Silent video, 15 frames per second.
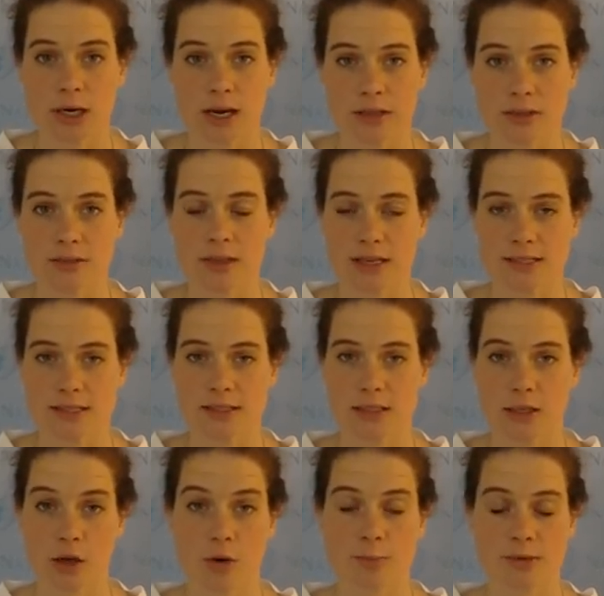And I think that's,
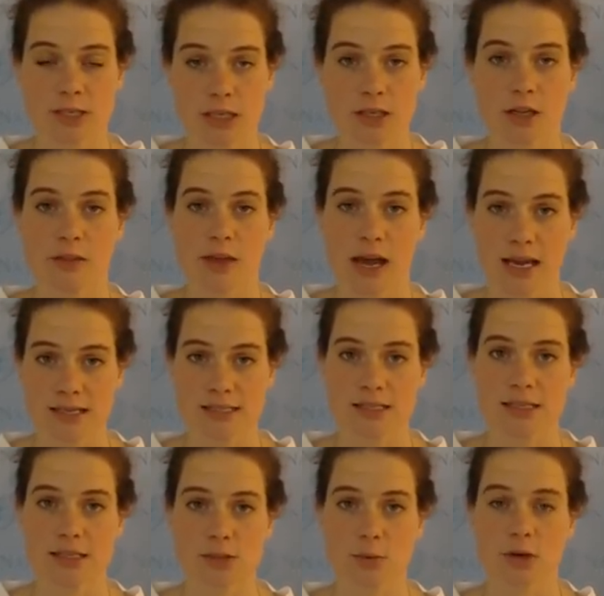you know, particularly in the high
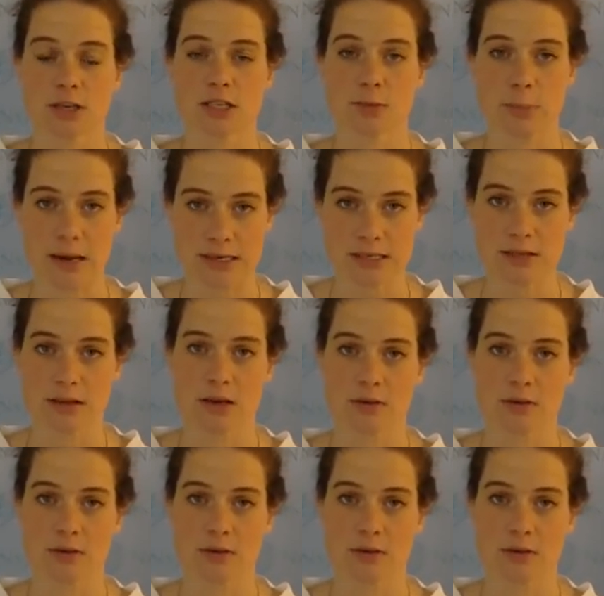seas, we're expecting that